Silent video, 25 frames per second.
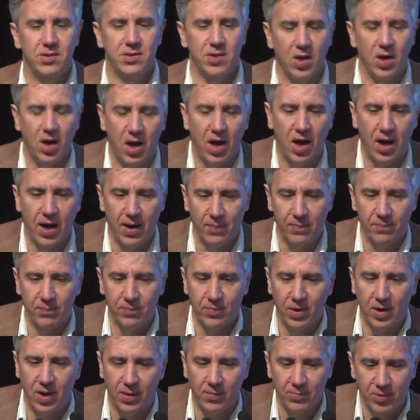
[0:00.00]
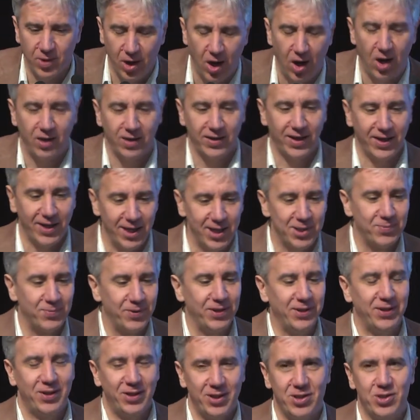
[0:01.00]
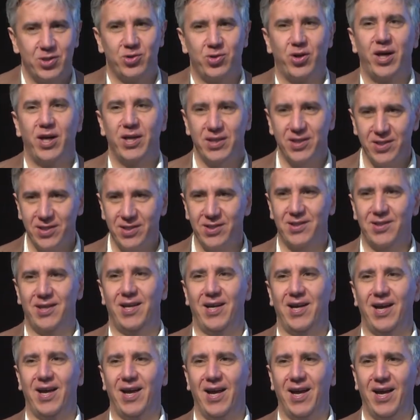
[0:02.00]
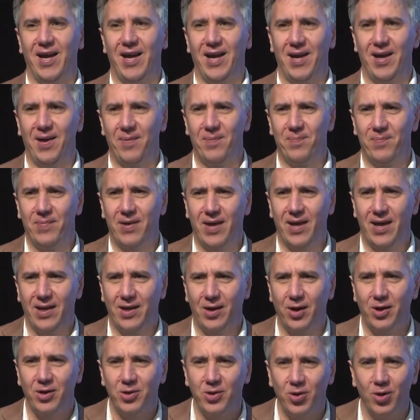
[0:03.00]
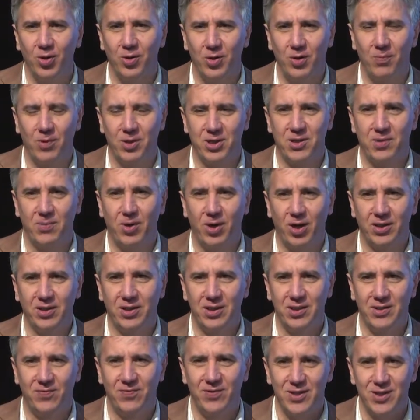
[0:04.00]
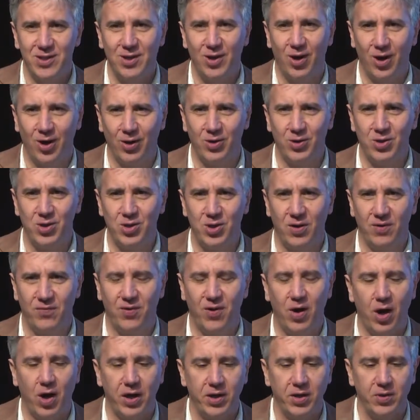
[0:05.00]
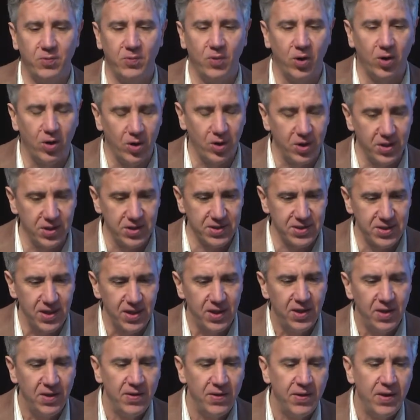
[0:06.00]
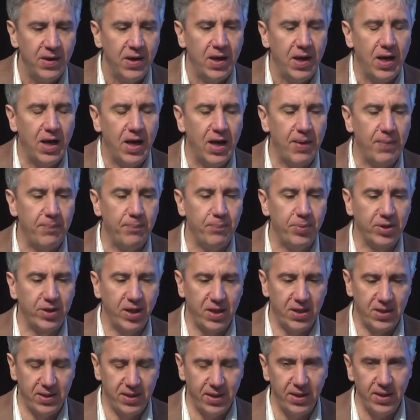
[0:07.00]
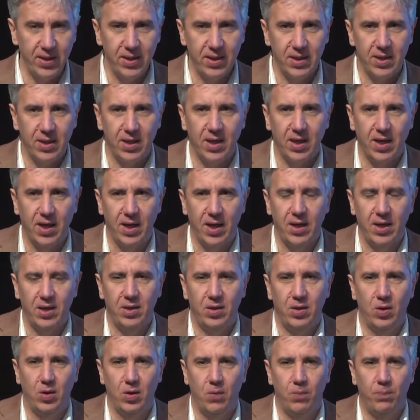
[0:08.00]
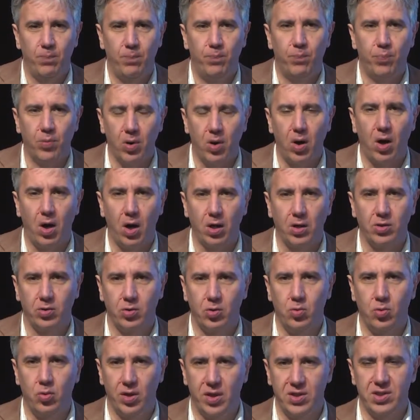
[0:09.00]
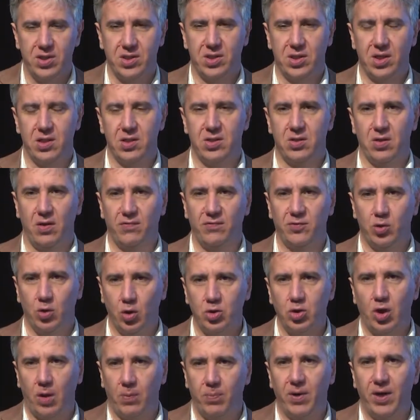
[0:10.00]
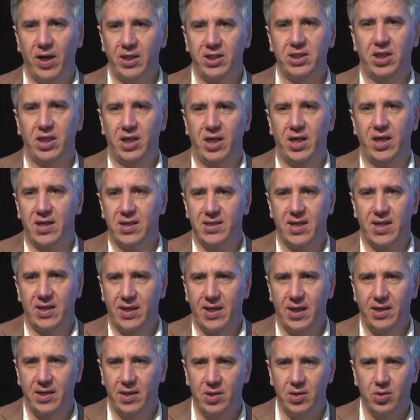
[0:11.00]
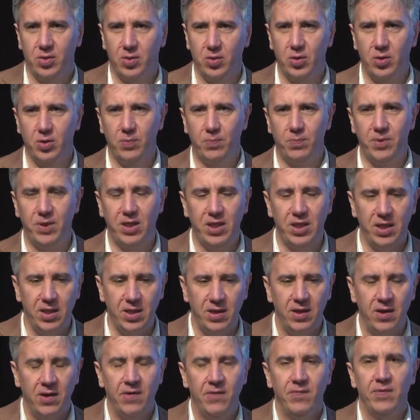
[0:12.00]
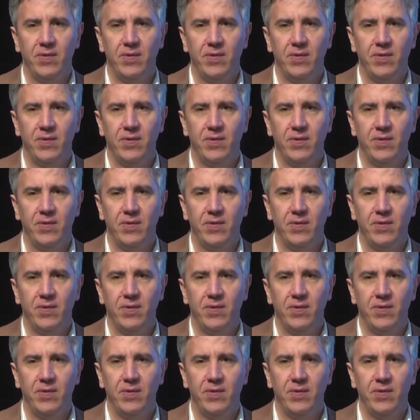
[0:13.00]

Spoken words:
So I'm not an expert in stress, and I don't know much about its physiology of how it works. But I think broad questions of social pressures, and it could be